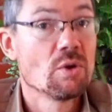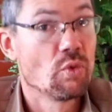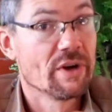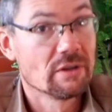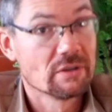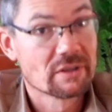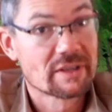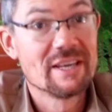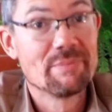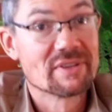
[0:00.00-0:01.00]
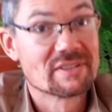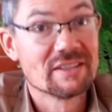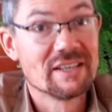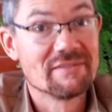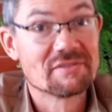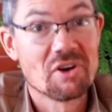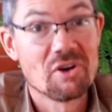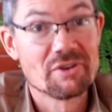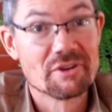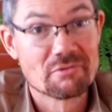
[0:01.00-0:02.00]
will keep its leaves
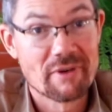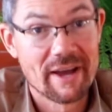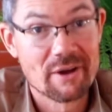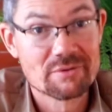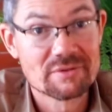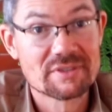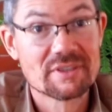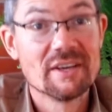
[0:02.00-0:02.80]
all year round,